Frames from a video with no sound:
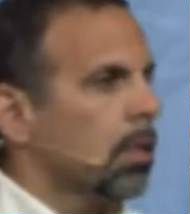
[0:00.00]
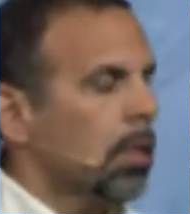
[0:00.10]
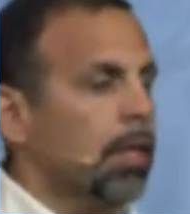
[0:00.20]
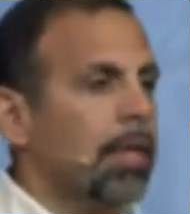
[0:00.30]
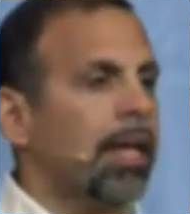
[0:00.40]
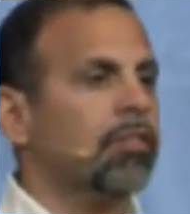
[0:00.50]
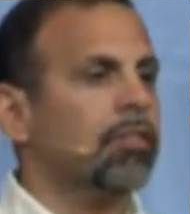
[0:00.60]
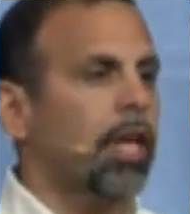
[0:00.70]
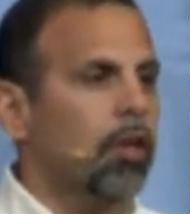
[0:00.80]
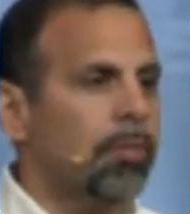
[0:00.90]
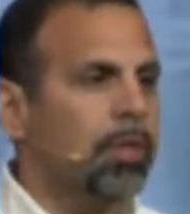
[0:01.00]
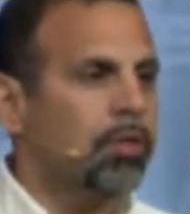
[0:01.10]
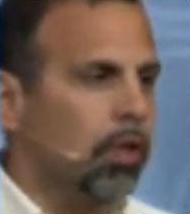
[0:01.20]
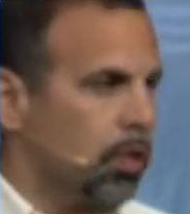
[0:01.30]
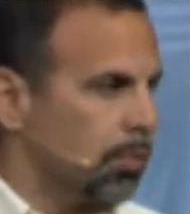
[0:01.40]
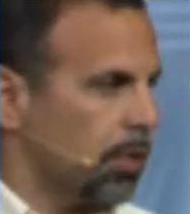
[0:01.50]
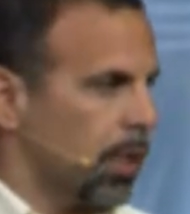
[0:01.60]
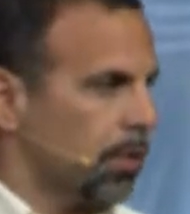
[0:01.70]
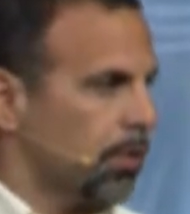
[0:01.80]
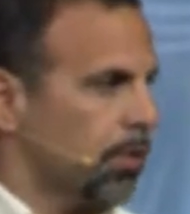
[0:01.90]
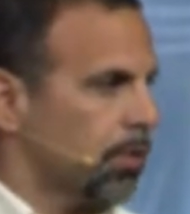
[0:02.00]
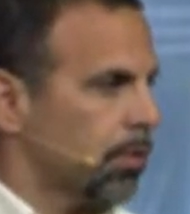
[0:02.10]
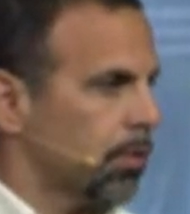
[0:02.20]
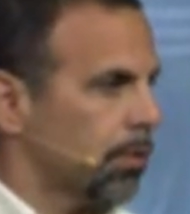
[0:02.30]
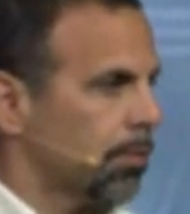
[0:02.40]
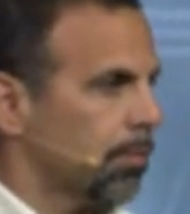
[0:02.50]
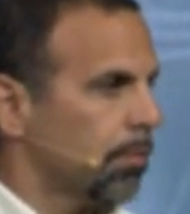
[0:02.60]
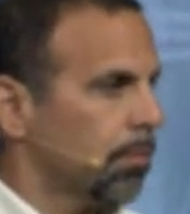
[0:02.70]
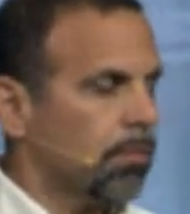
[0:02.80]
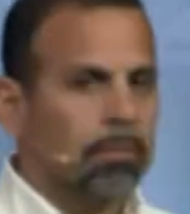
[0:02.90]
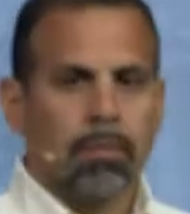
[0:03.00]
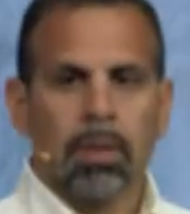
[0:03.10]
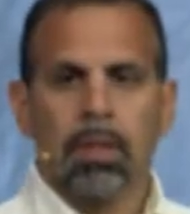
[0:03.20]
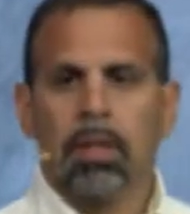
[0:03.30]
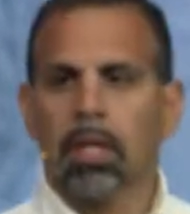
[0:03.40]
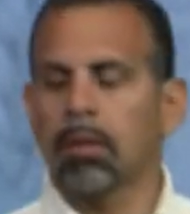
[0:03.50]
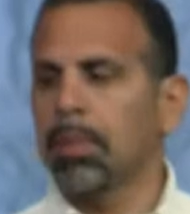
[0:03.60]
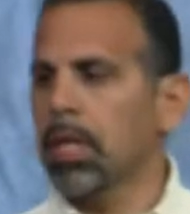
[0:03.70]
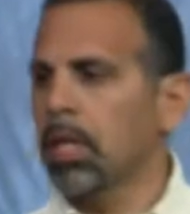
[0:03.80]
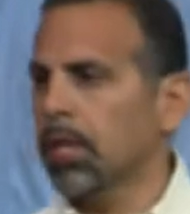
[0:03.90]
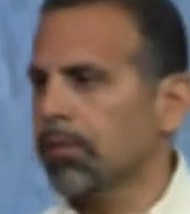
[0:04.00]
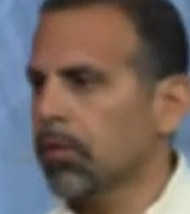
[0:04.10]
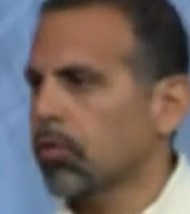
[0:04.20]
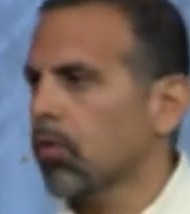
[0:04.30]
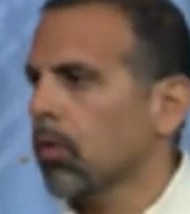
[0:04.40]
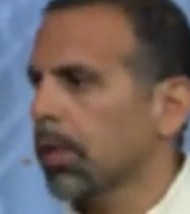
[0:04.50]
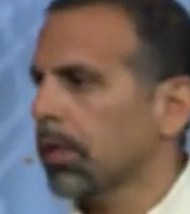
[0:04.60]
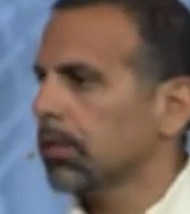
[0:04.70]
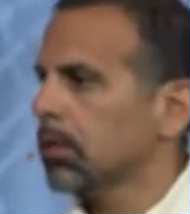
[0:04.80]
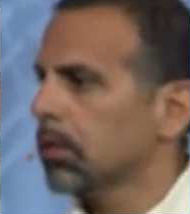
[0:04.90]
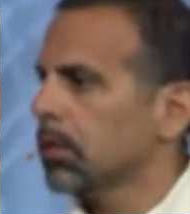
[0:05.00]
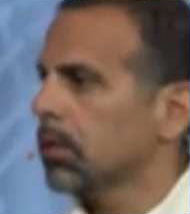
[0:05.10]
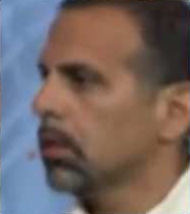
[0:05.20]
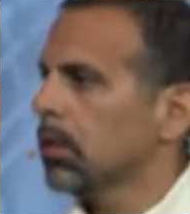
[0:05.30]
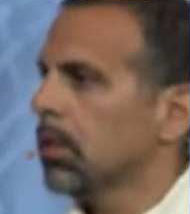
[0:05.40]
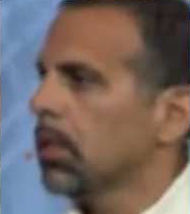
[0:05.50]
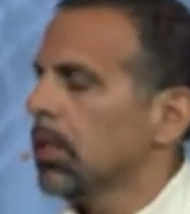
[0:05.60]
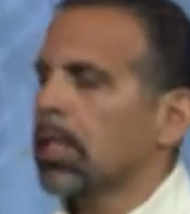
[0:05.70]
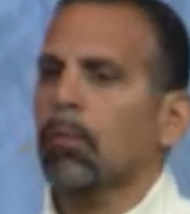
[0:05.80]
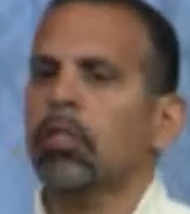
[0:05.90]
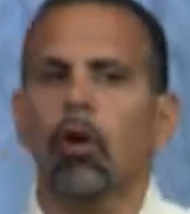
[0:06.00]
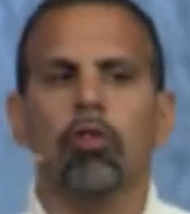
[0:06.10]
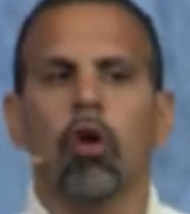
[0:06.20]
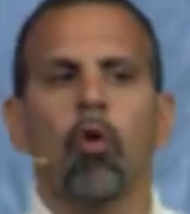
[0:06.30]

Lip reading: And that's Naomi's circumstances at the beginning of the story. Now, we don't know